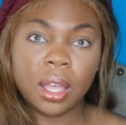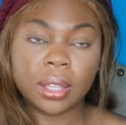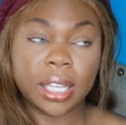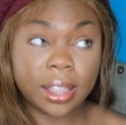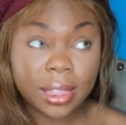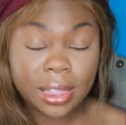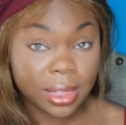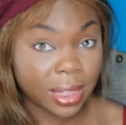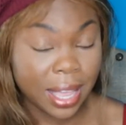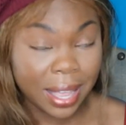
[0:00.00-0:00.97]
Like,
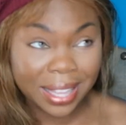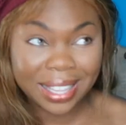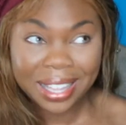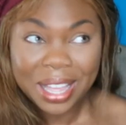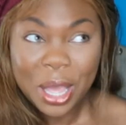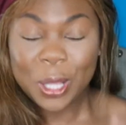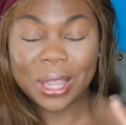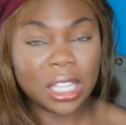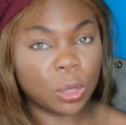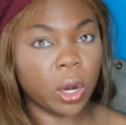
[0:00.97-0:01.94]

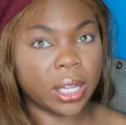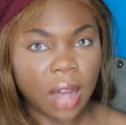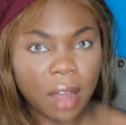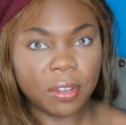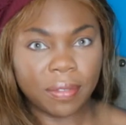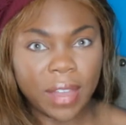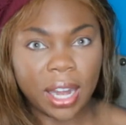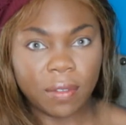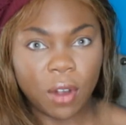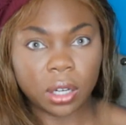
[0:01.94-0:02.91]
this work is not for the
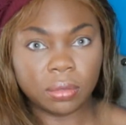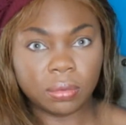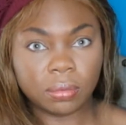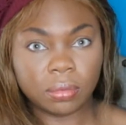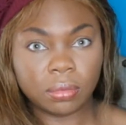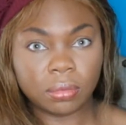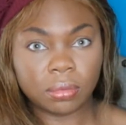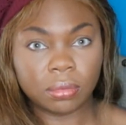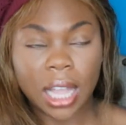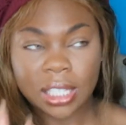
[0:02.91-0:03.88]
faint of heart.
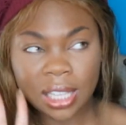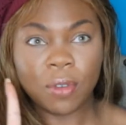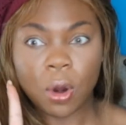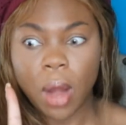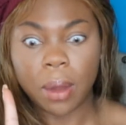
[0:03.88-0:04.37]
I slept four